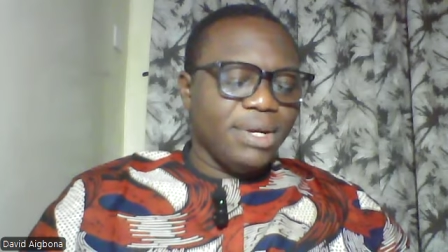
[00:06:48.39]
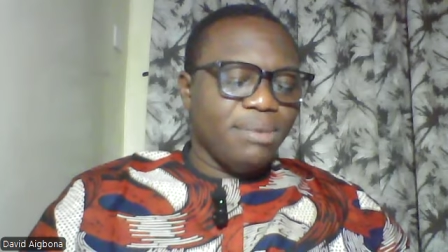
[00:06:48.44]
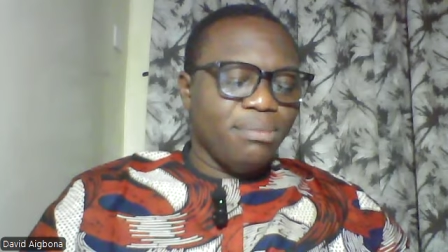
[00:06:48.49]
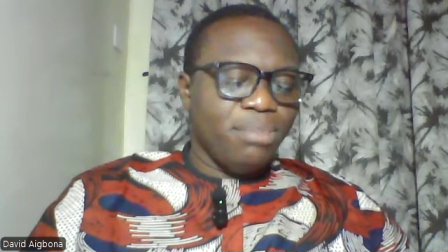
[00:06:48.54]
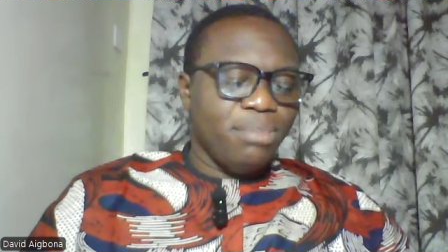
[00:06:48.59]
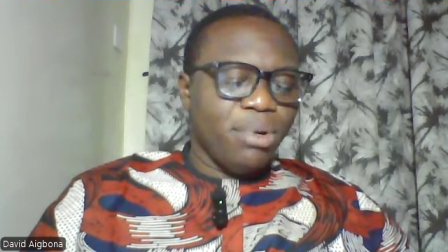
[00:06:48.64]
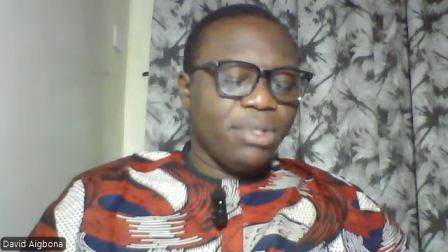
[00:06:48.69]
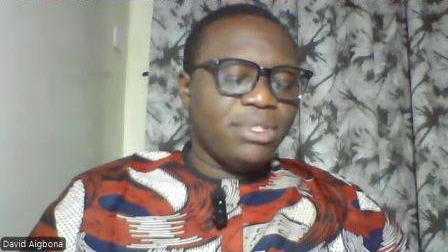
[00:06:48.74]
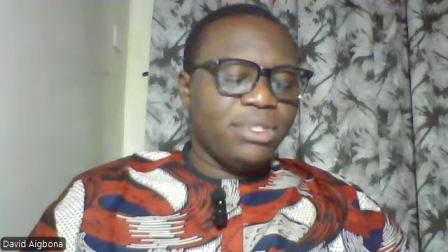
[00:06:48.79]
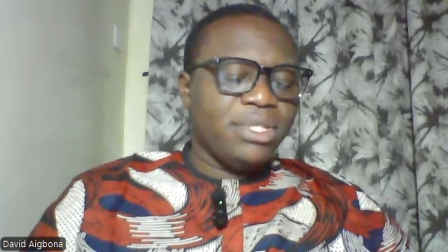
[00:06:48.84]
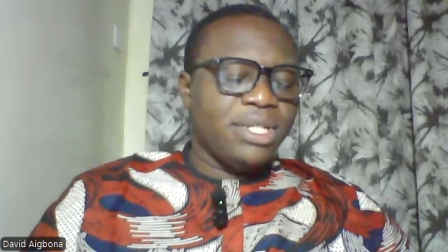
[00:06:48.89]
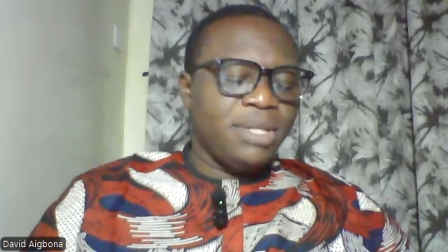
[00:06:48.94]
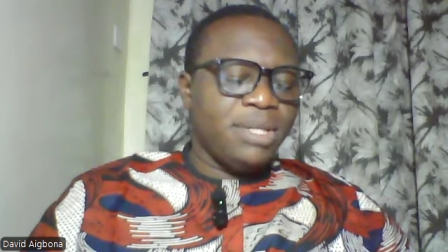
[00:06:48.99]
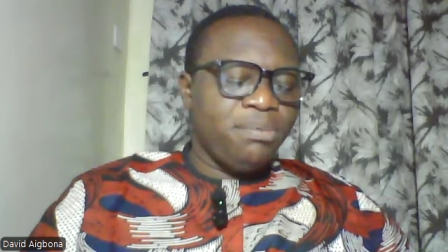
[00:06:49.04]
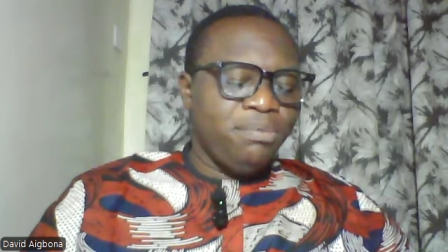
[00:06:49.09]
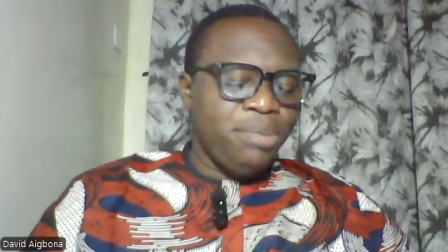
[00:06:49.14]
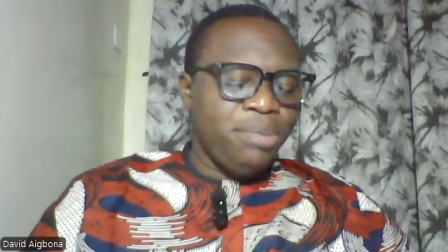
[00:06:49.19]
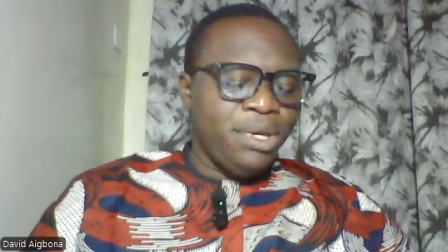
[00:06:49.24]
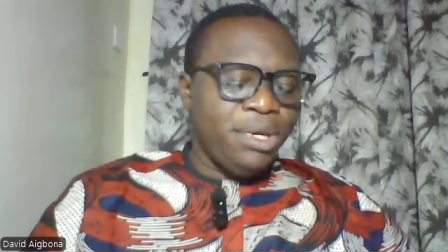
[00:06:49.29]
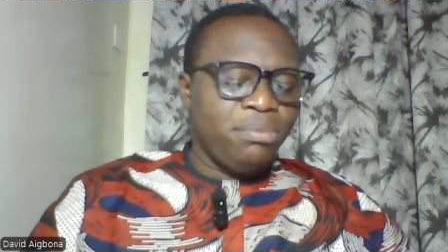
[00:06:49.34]
But
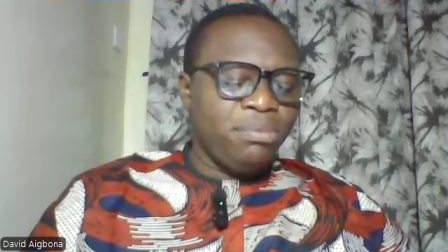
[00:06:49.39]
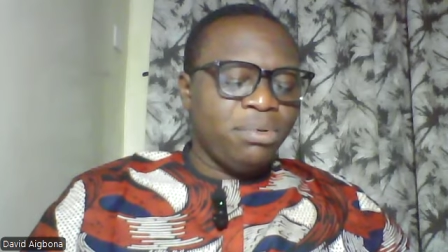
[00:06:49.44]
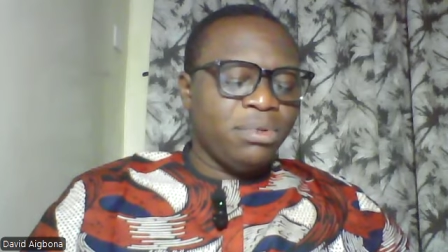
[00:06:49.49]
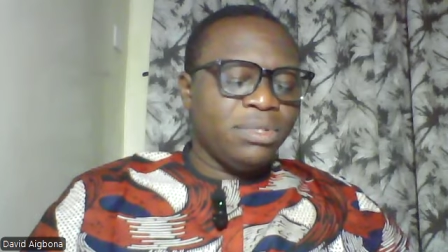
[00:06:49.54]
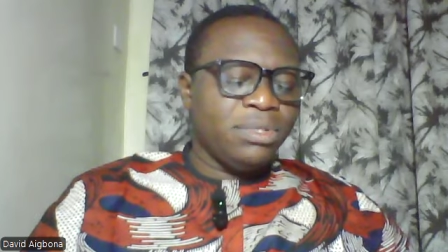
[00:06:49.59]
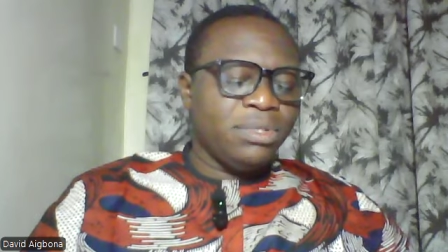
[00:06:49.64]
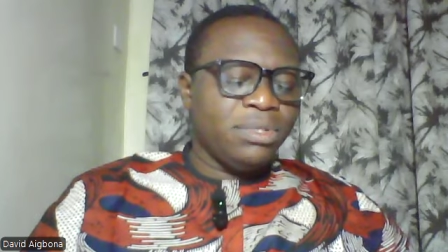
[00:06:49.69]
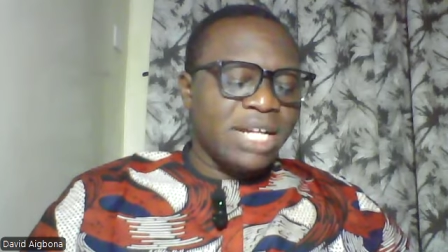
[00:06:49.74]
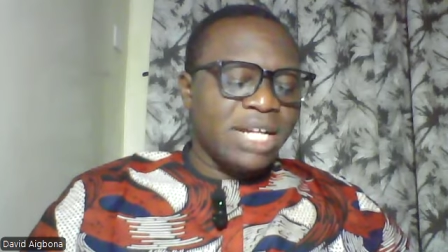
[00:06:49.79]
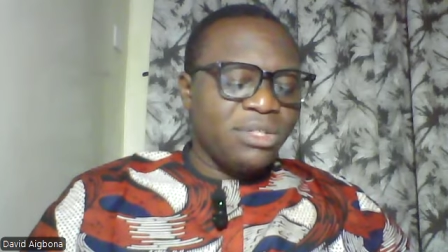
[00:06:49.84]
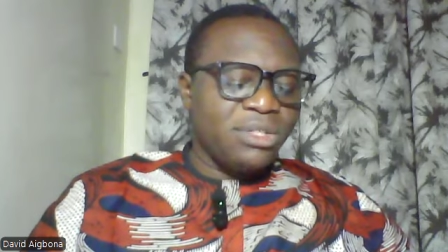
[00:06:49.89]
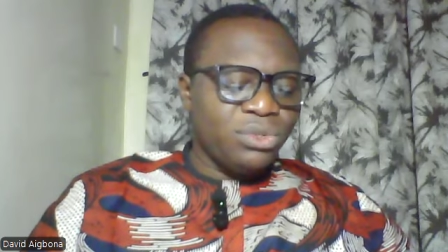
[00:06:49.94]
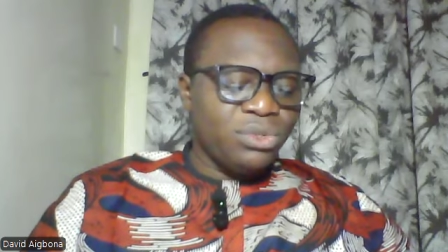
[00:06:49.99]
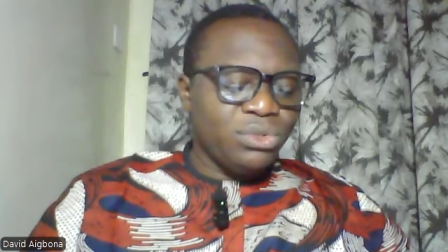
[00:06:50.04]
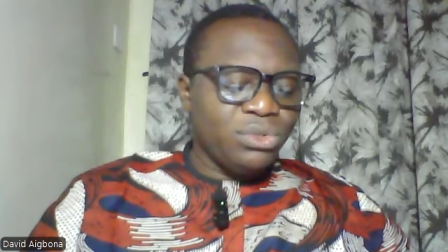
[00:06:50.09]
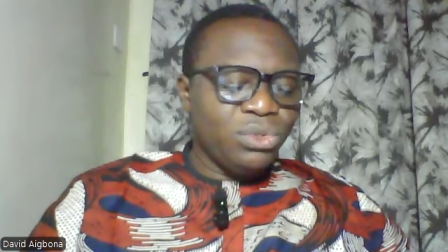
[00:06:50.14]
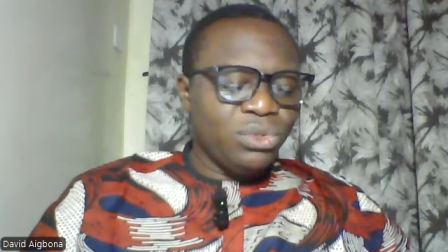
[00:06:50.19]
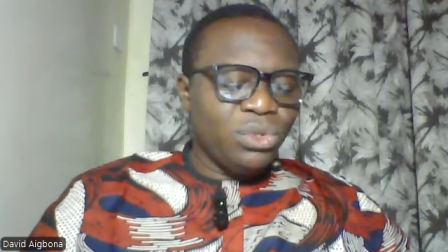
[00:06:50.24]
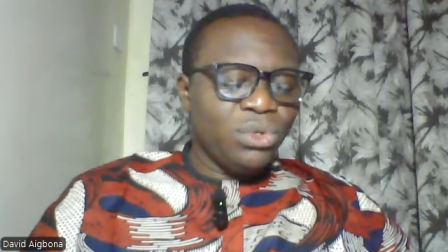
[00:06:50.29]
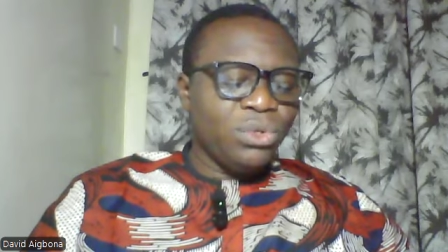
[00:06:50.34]
the people that do
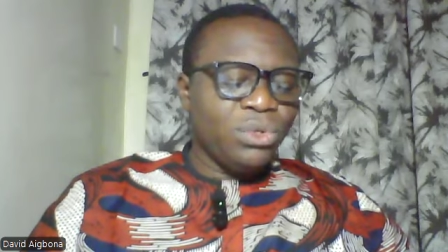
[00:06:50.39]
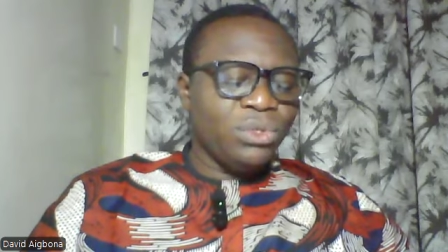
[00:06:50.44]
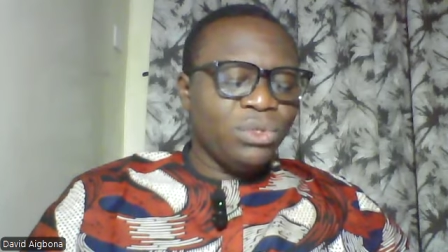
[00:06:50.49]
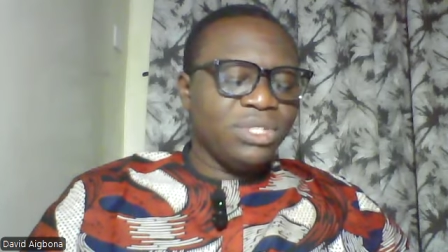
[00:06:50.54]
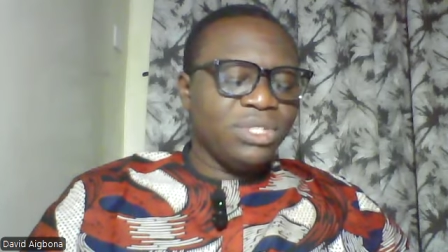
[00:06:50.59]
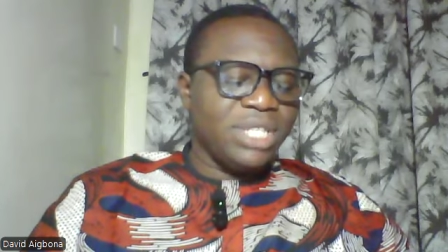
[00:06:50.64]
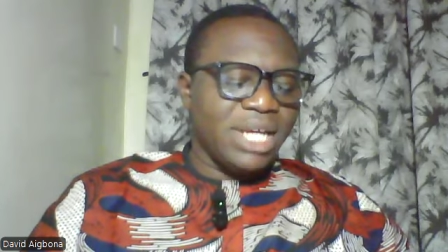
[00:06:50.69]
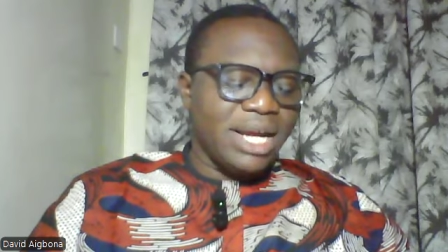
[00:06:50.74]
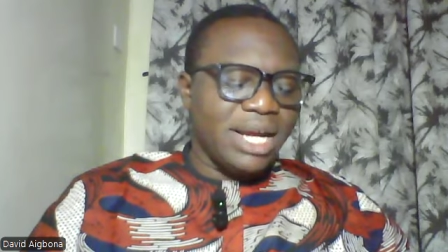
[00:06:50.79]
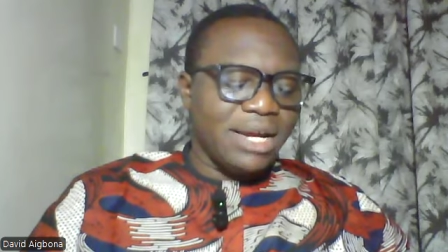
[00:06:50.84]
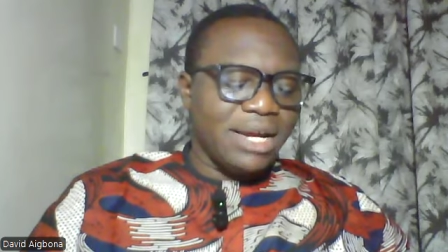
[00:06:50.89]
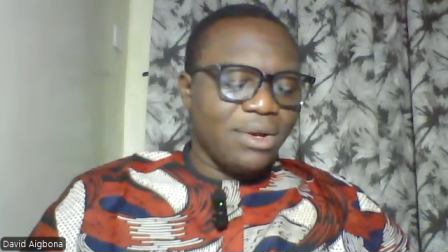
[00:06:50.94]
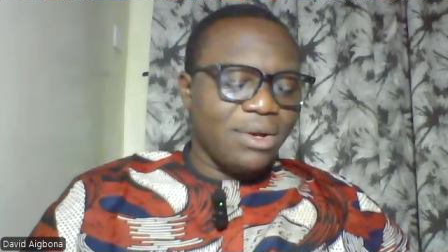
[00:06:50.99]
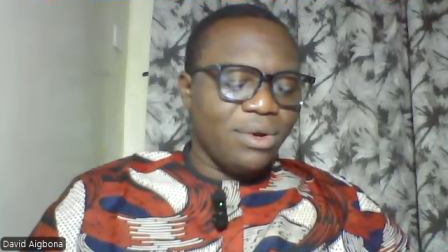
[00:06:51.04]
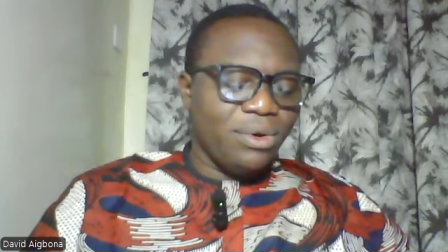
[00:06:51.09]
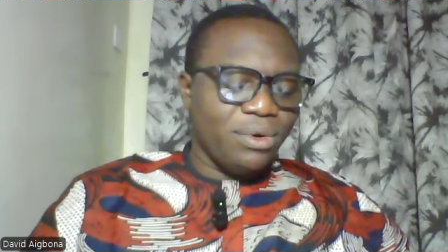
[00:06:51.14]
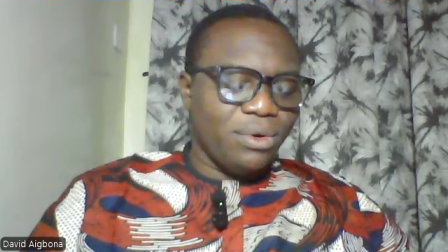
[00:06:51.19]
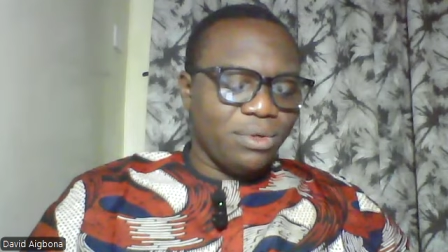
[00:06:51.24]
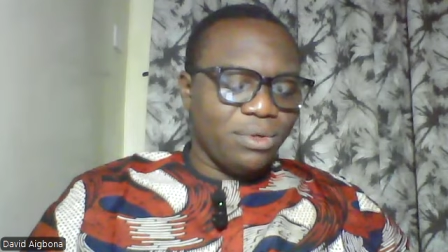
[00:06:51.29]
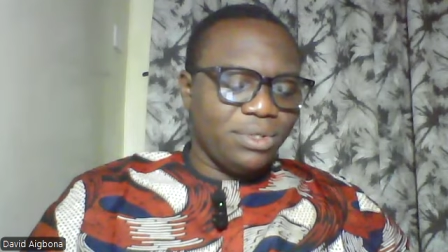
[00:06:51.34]
know their
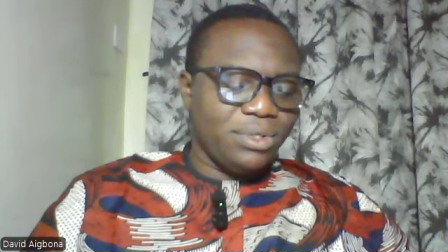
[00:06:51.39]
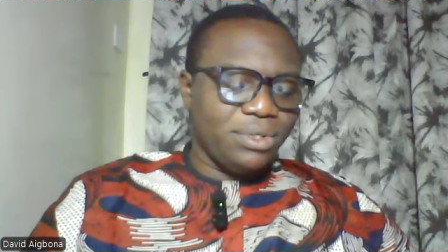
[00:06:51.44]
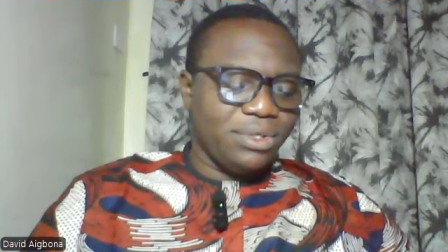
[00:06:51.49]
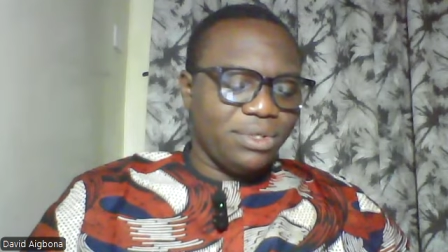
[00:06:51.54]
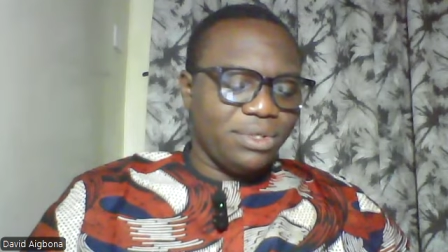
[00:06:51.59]
God